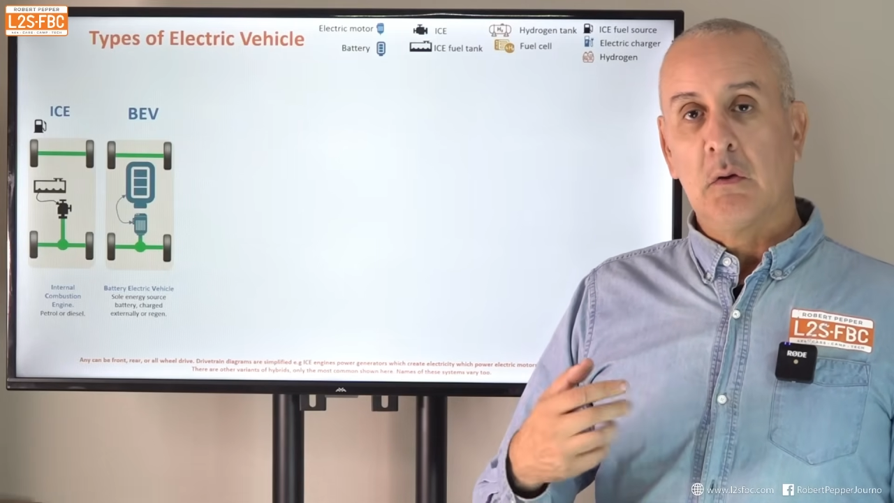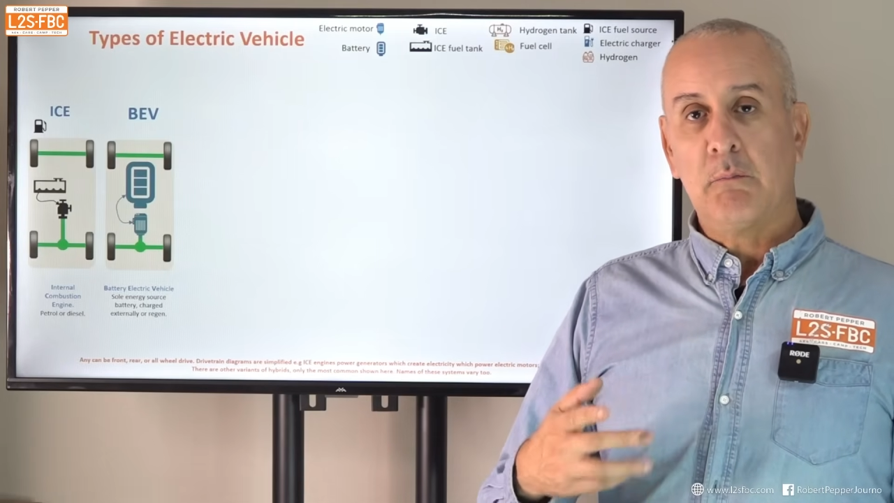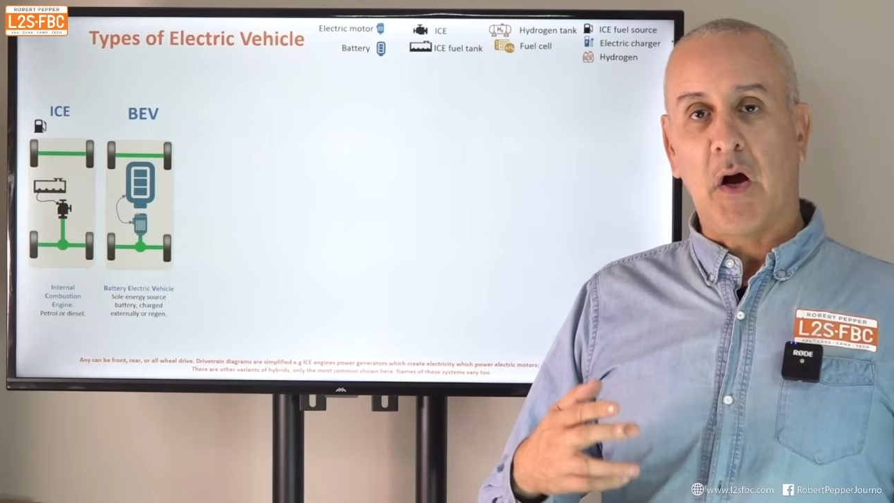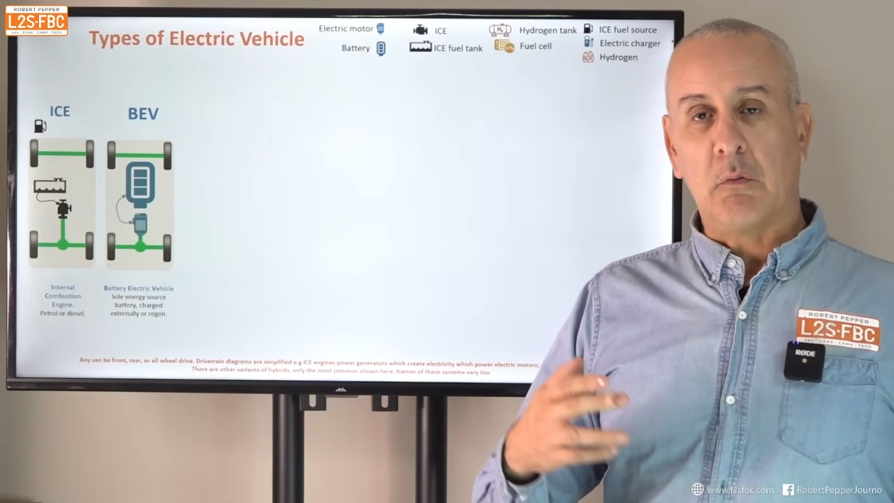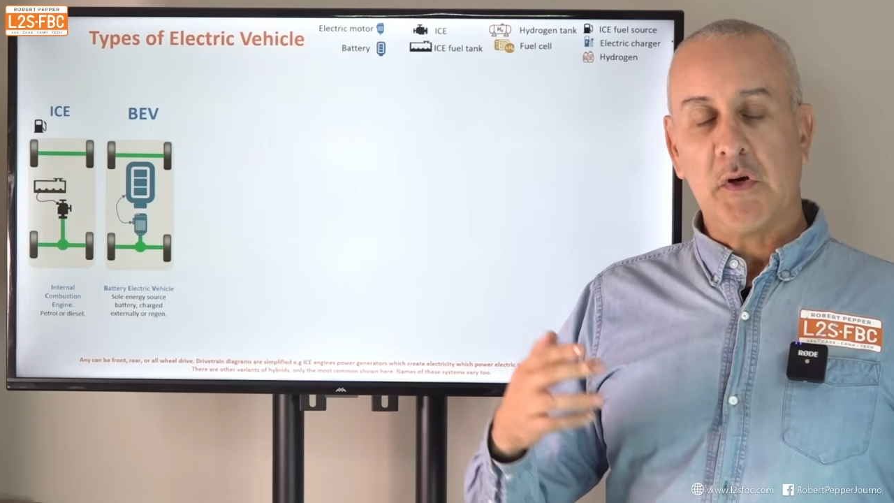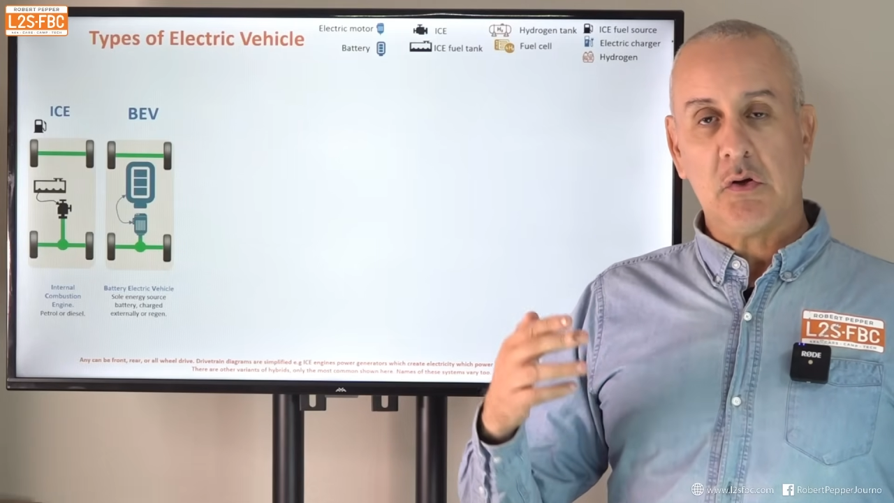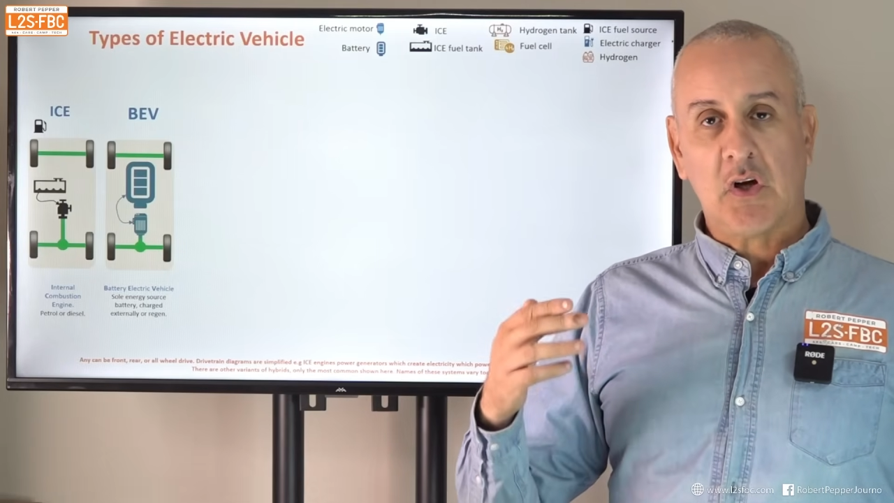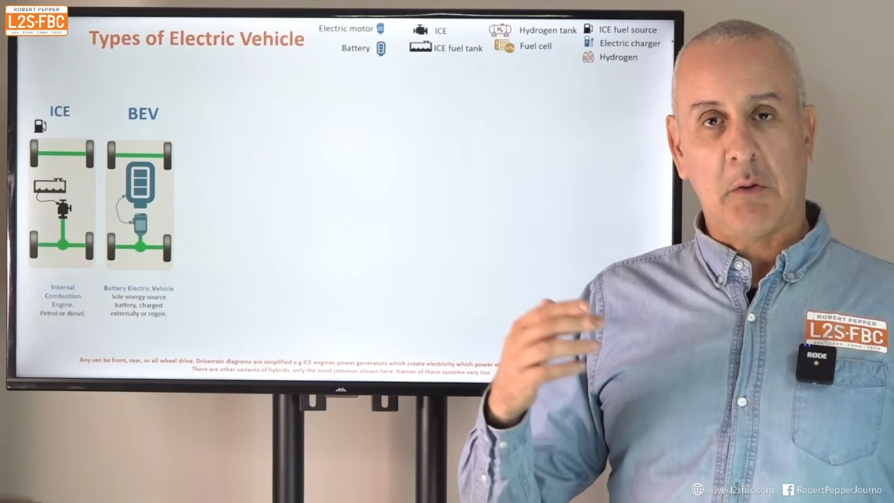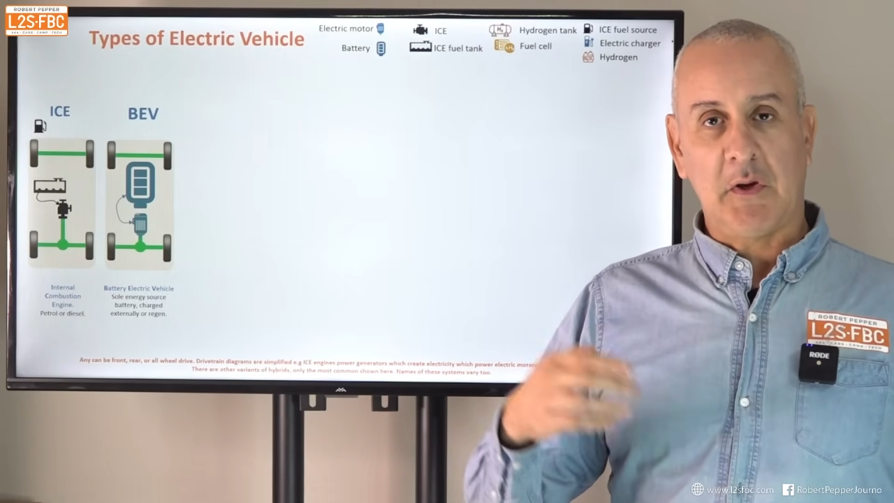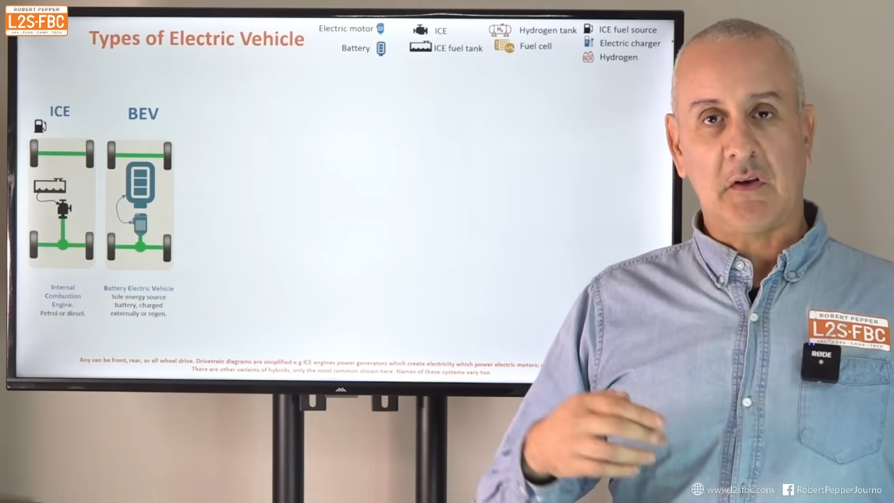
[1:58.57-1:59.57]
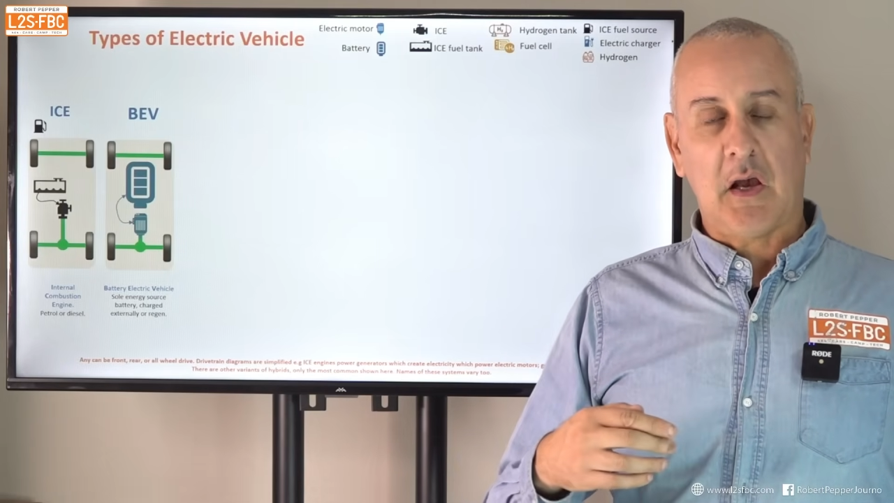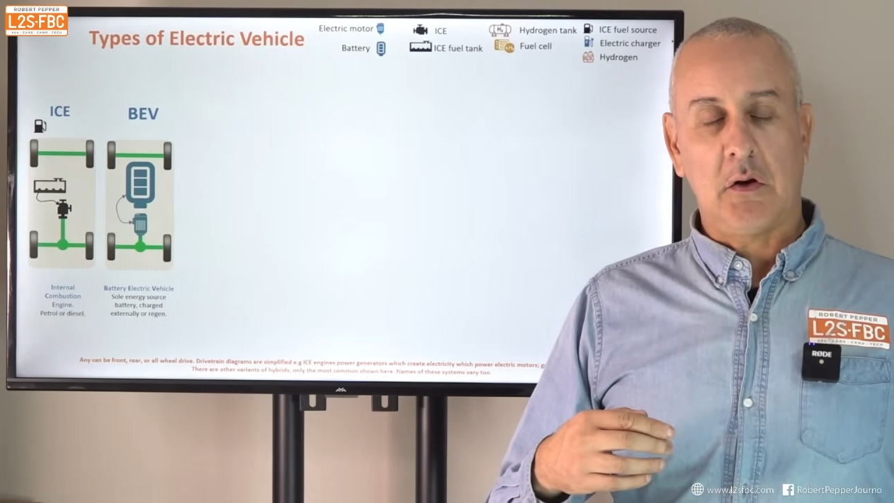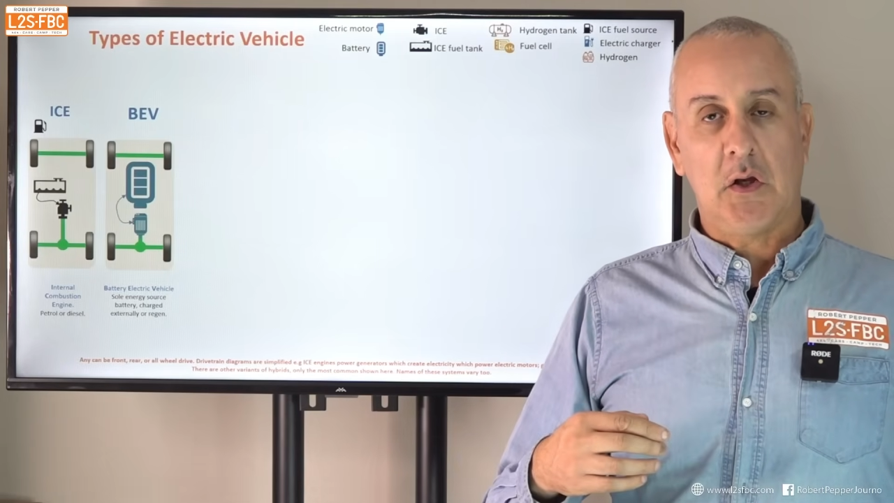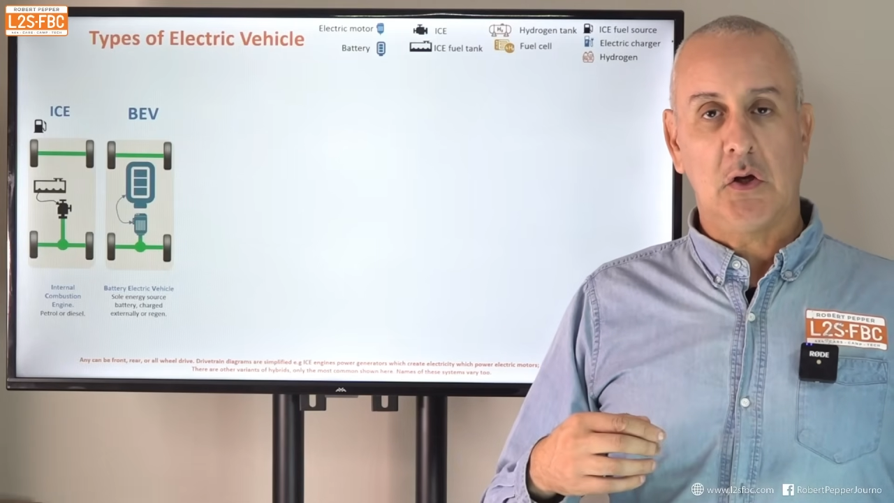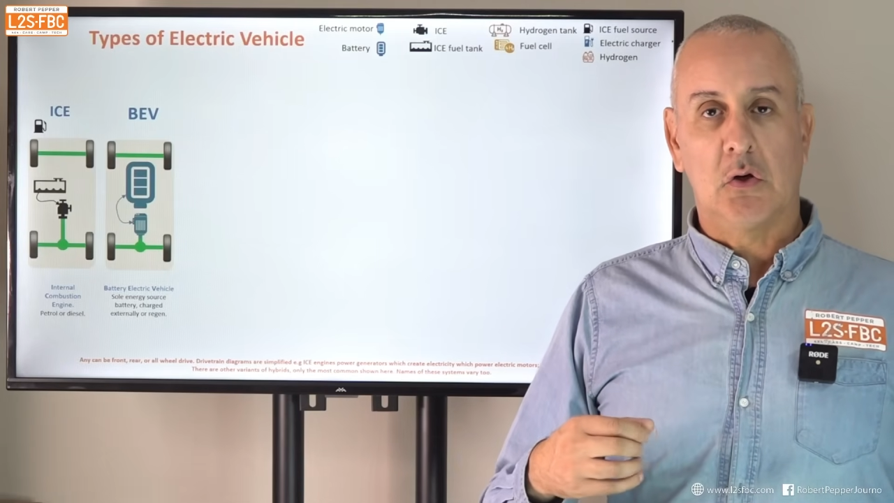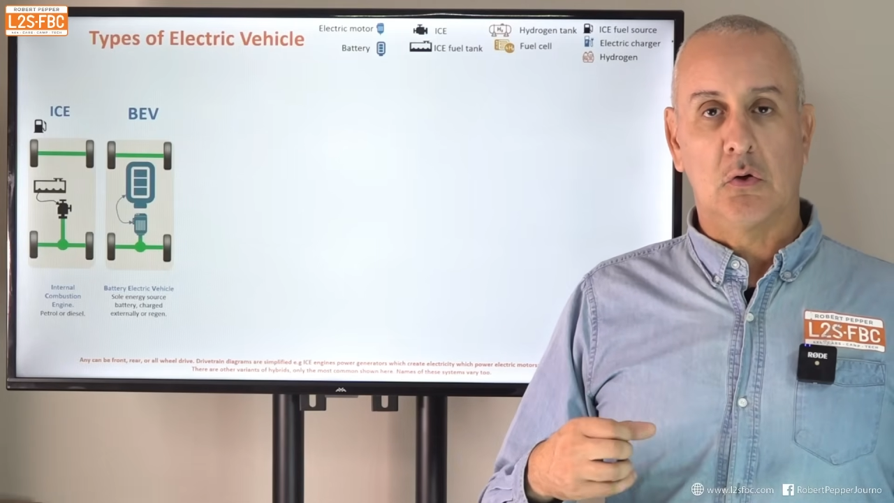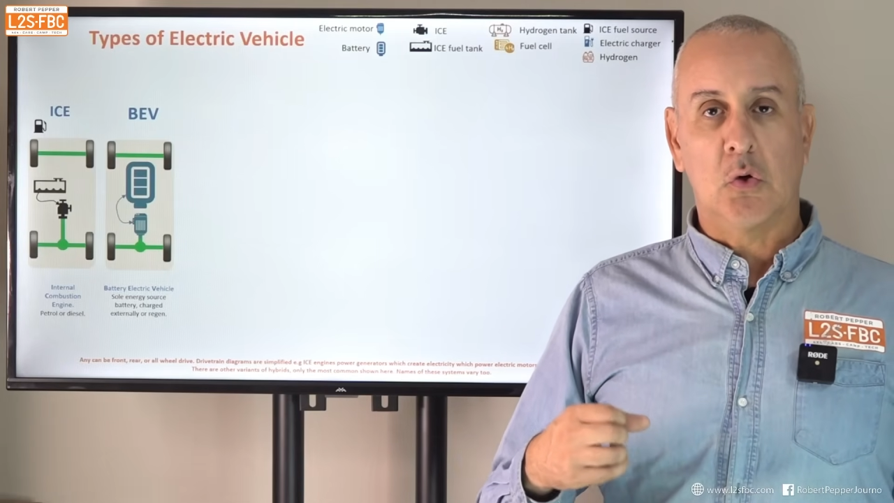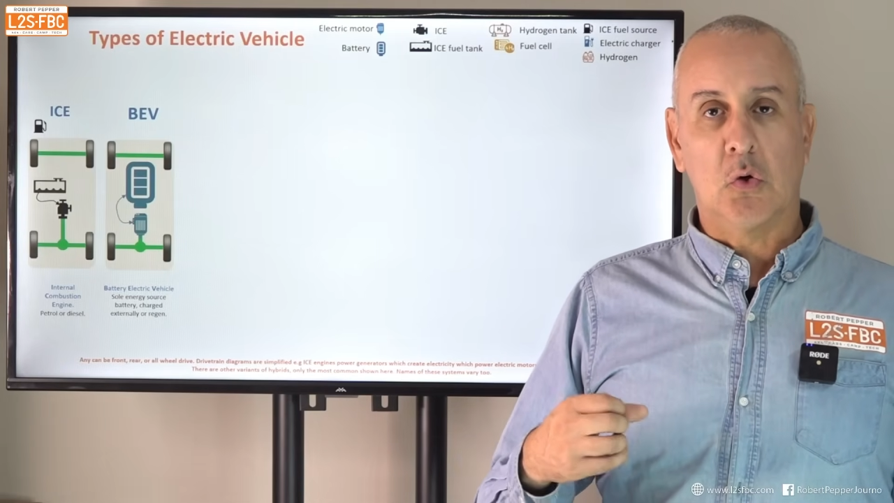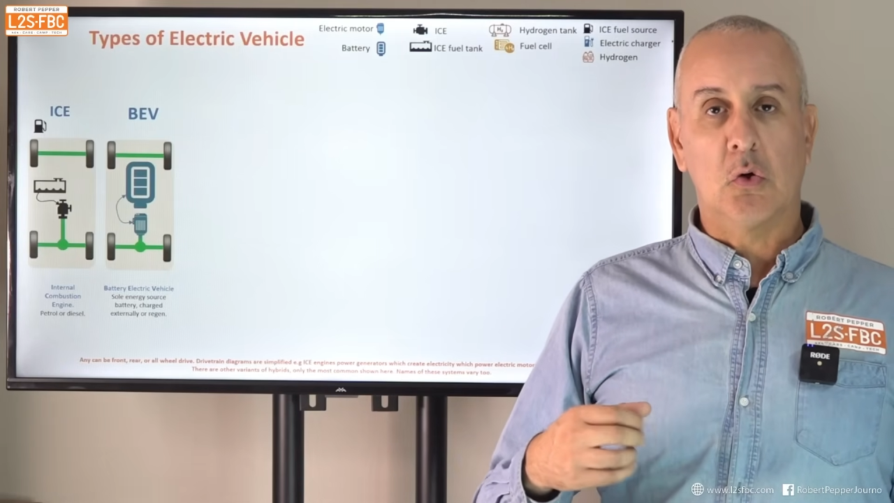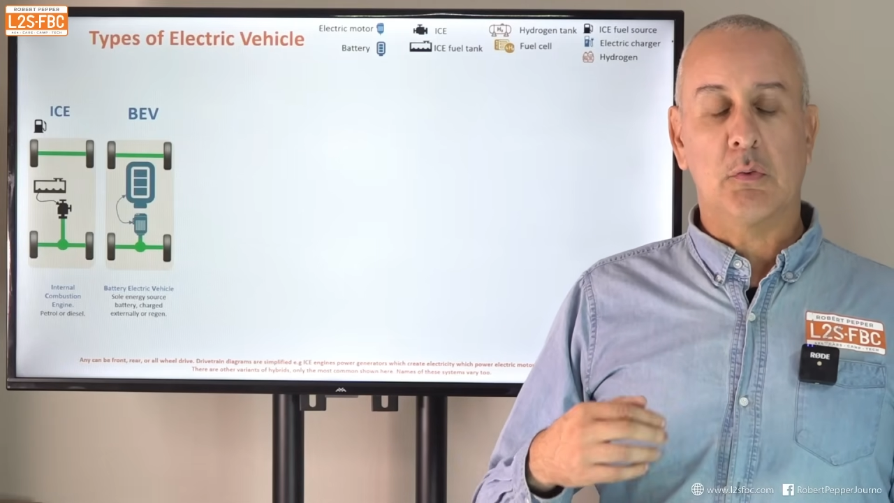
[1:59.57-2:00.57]
But when you're coming down a hill,
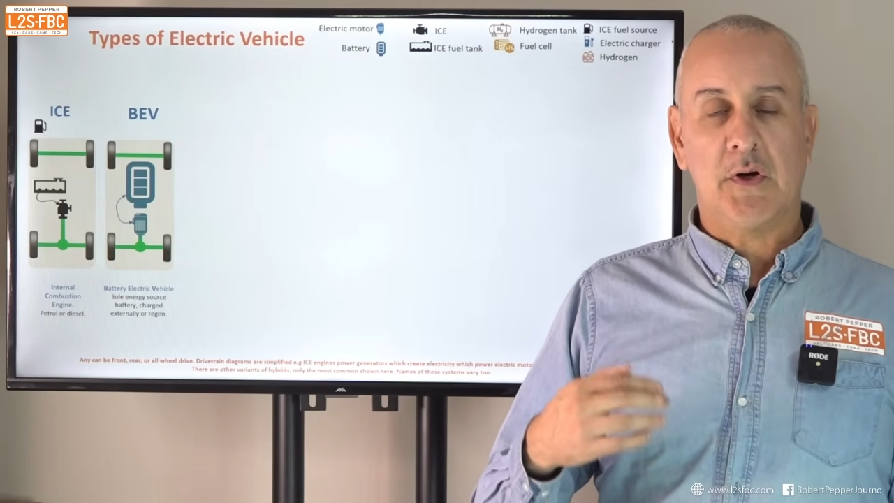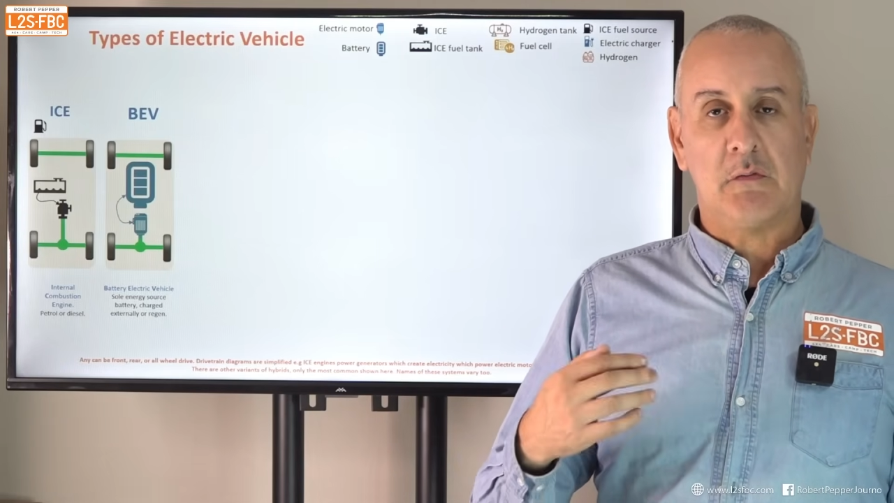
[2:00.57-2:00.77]
or when the